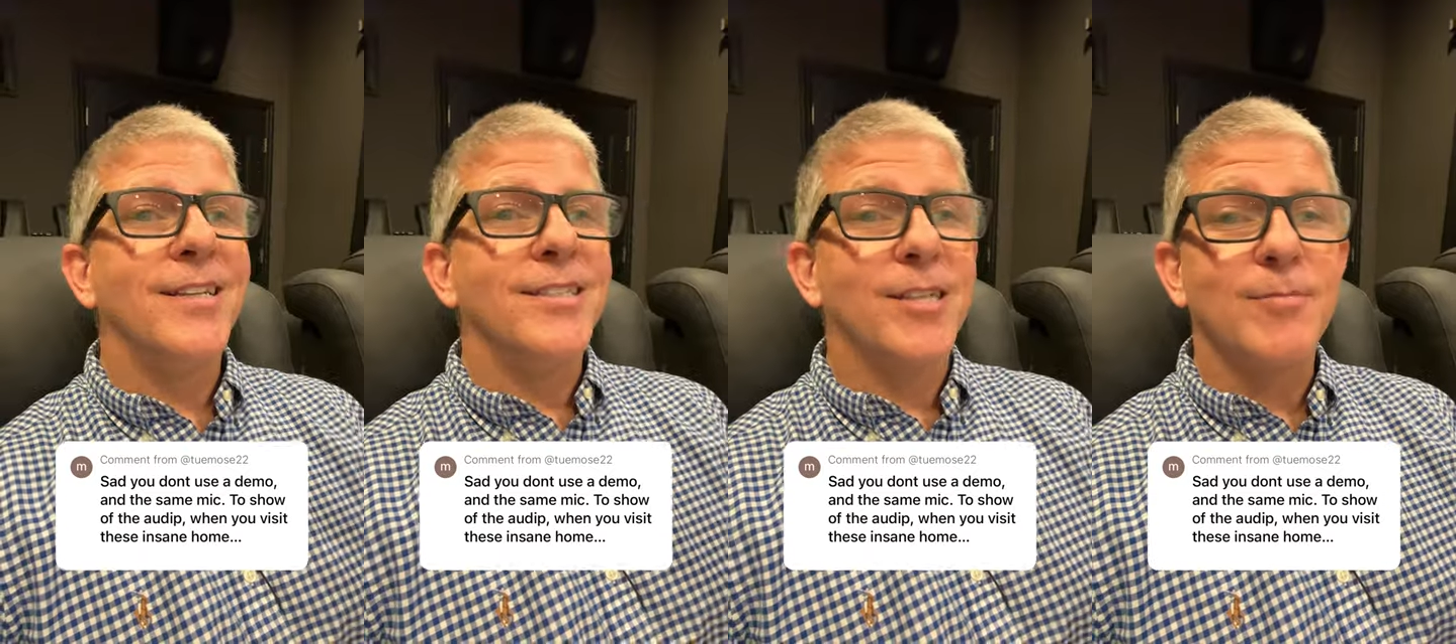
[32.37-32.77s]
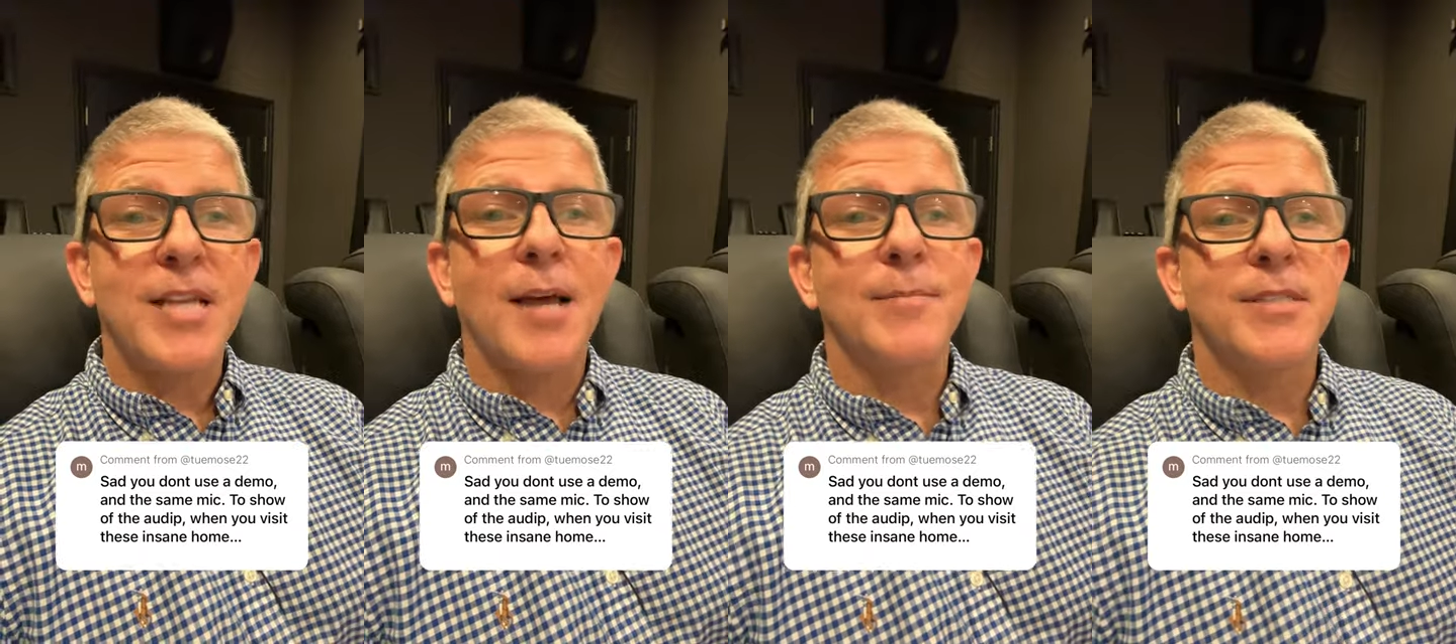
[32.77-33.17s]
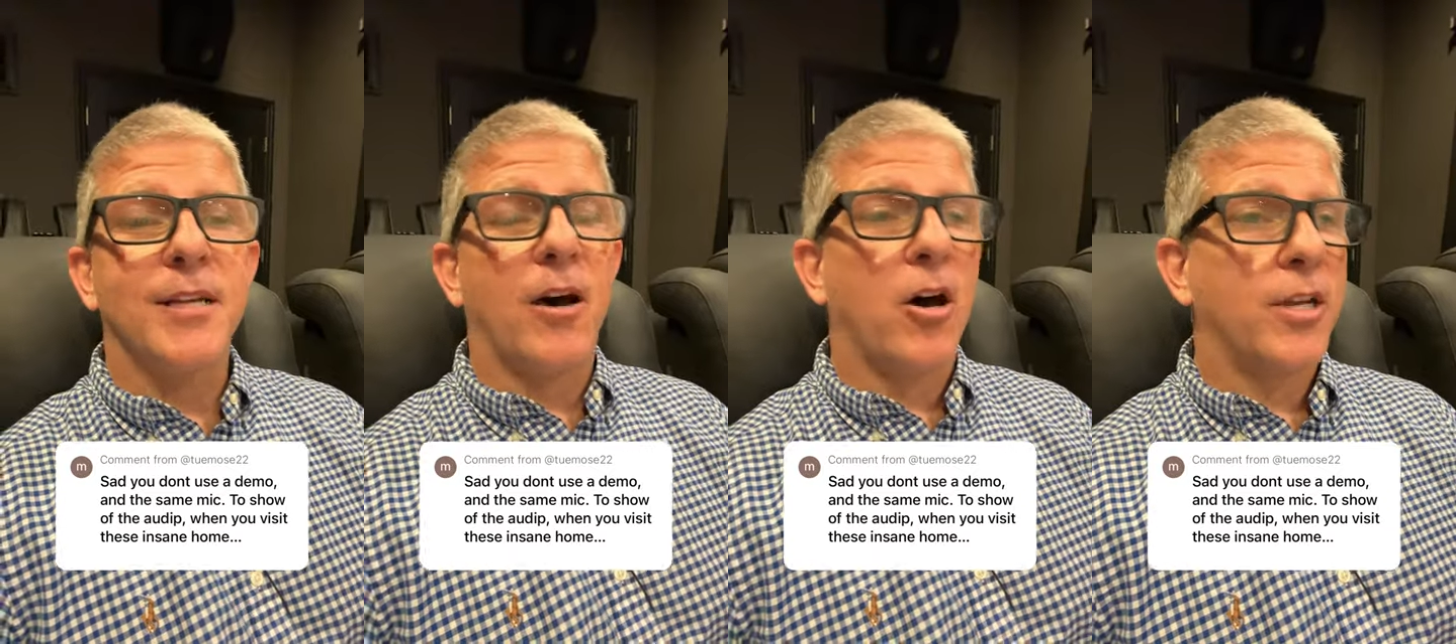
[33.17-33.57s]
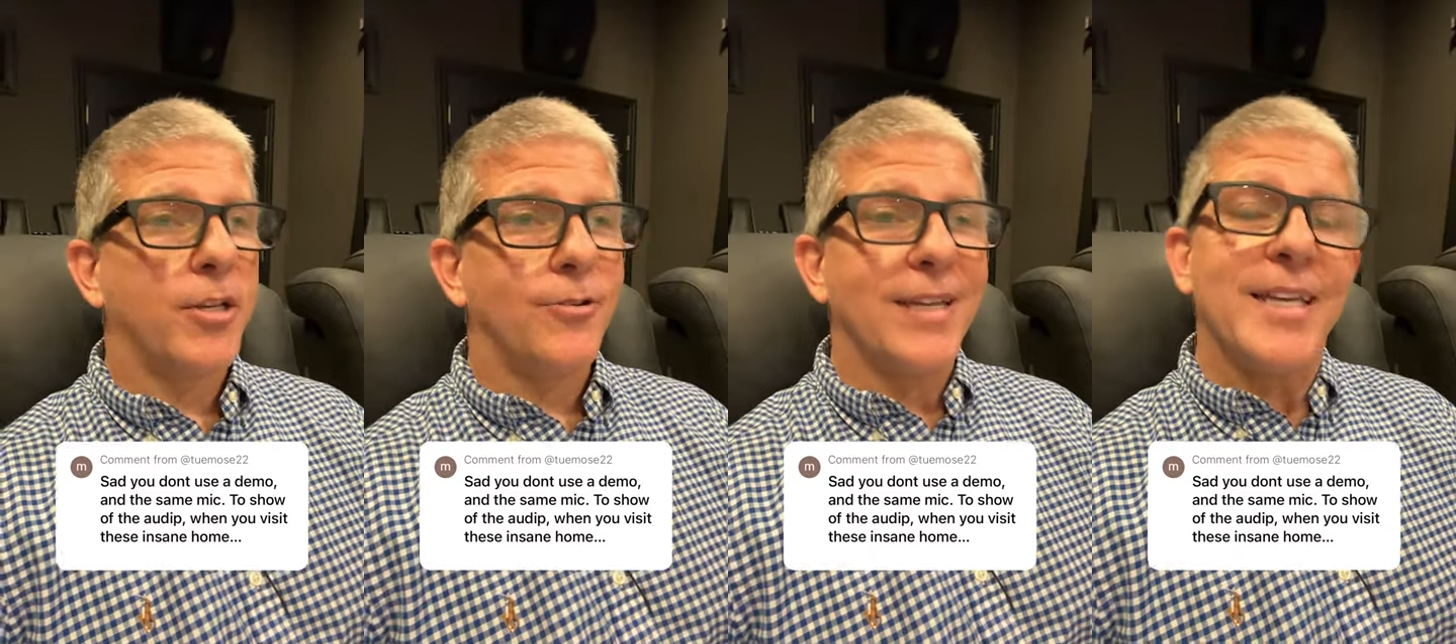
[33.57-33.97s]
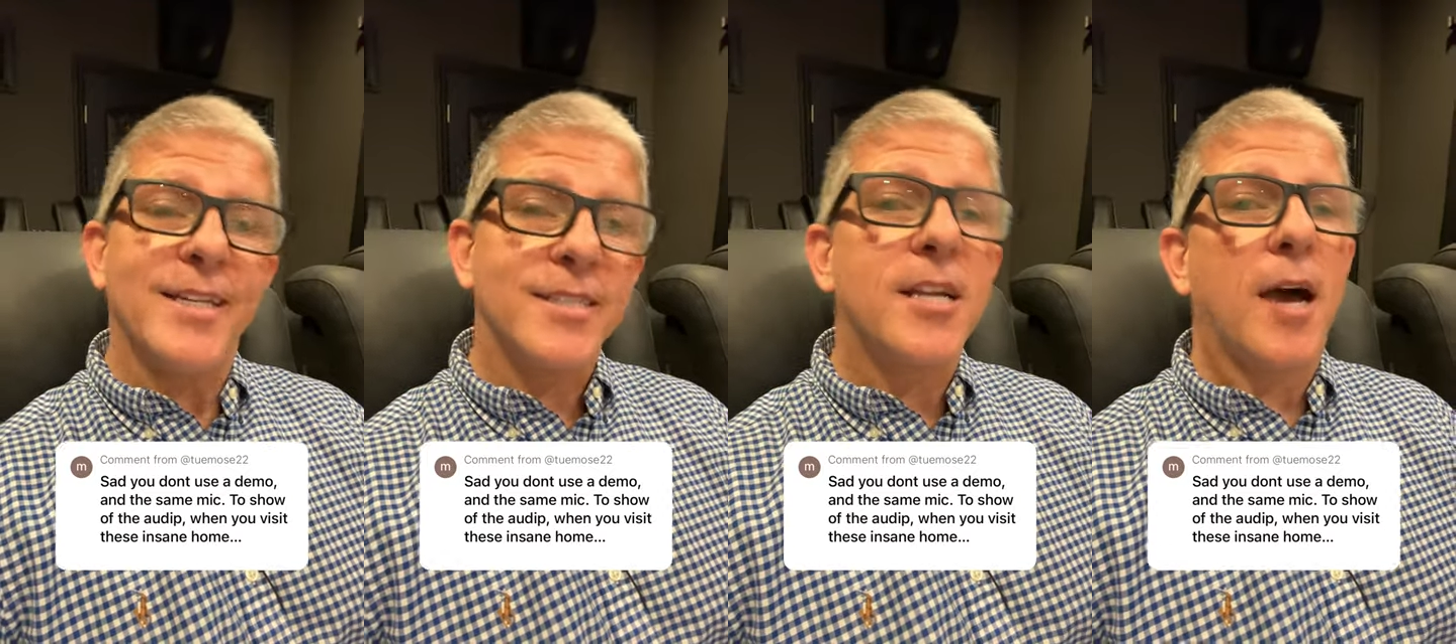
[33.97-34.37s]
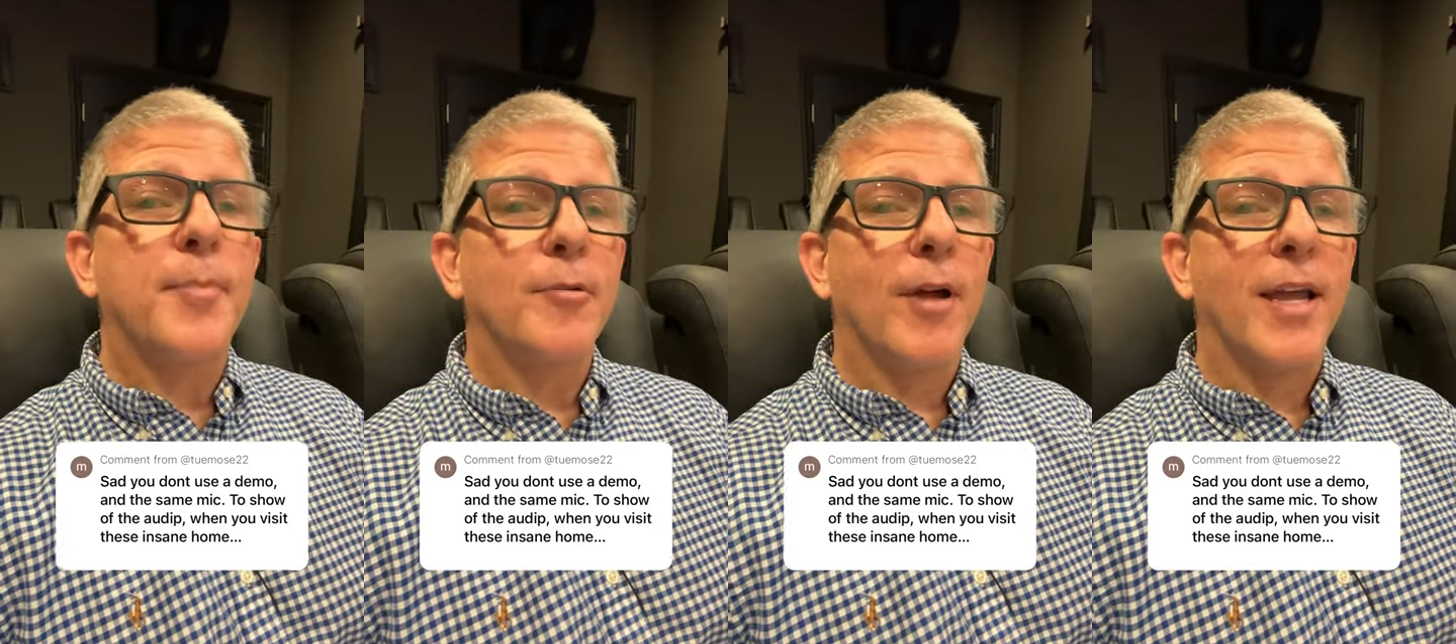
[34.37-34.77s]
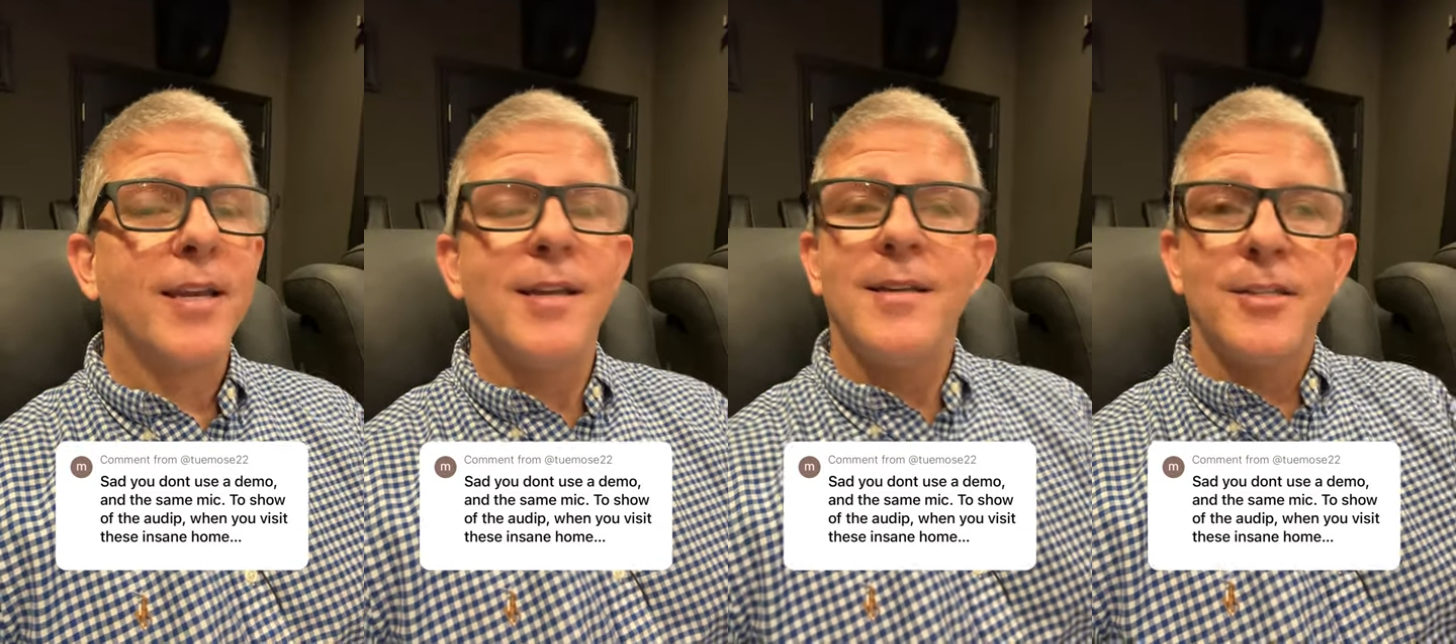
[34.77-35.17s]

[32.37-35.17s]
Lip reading: Sometimes the audio is copyright.